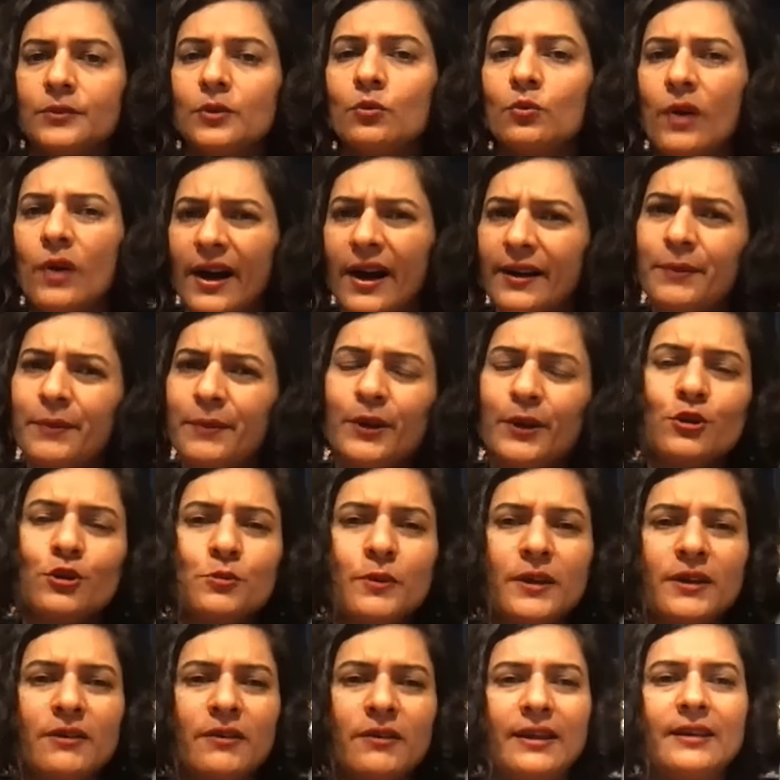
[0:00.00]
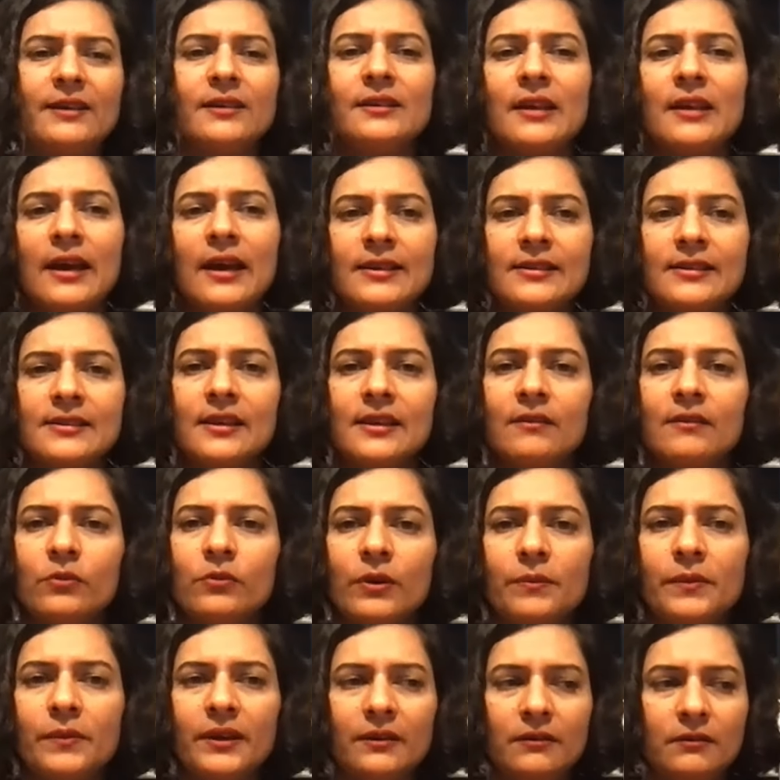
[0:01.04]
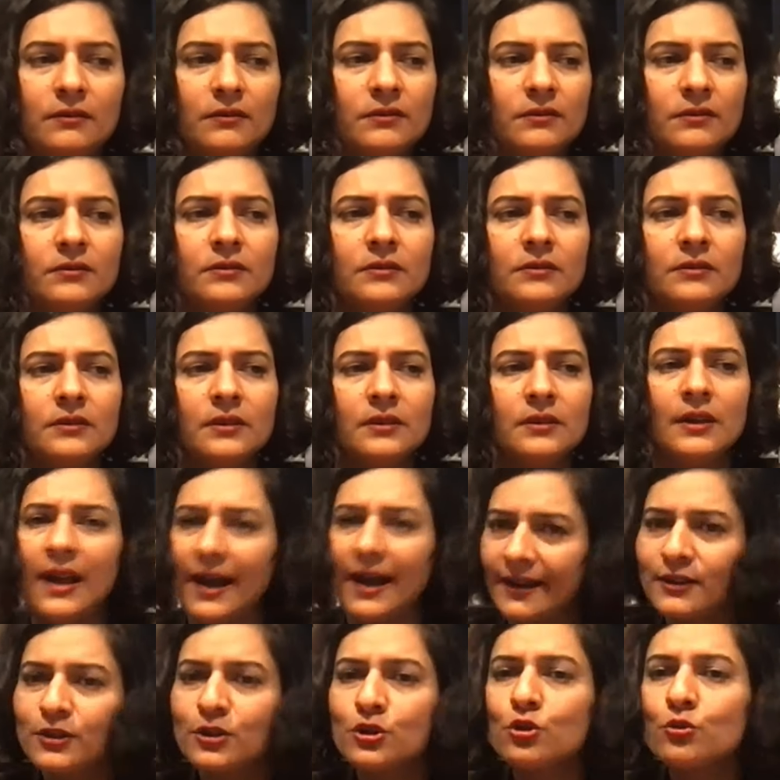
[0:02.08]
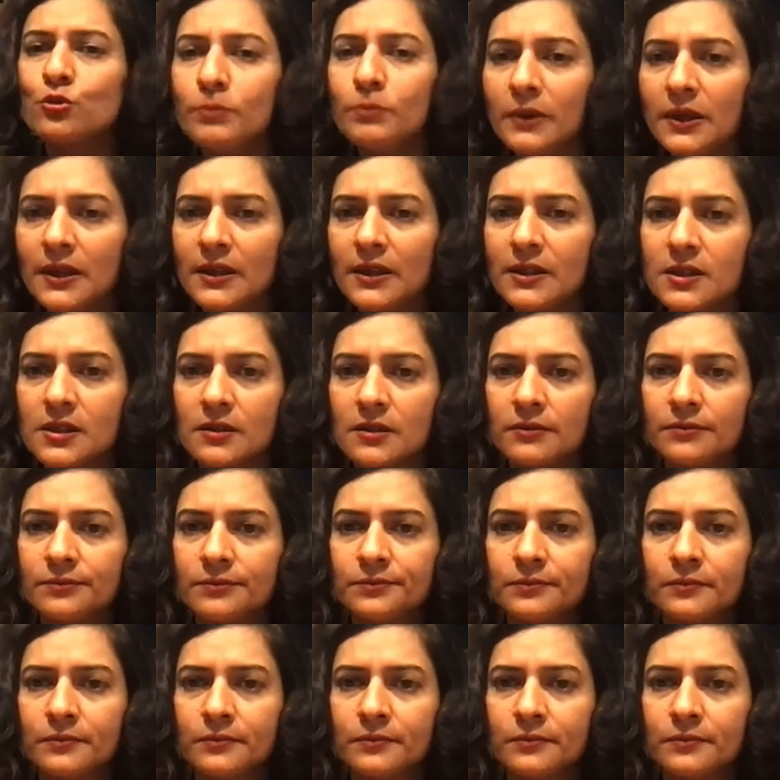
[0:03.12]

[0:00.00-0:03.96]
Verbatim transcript: Why? Because we recognize that women like to meet.